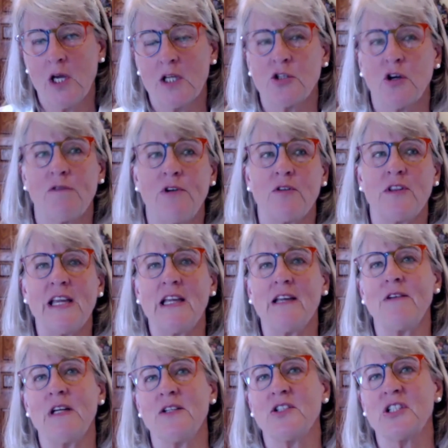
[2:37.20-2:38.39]
So if you think of
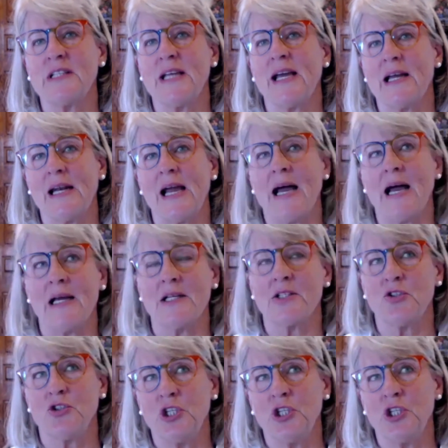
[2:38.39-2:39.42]
it instead as,